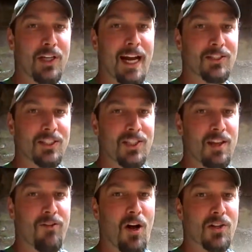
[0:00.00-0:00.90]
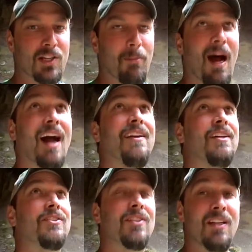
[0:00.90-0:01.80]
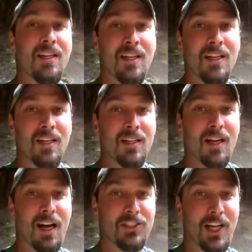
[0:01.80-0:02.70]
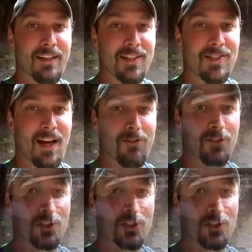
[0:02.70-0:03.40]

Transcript: You can actually see the falls up behind it. Check this out for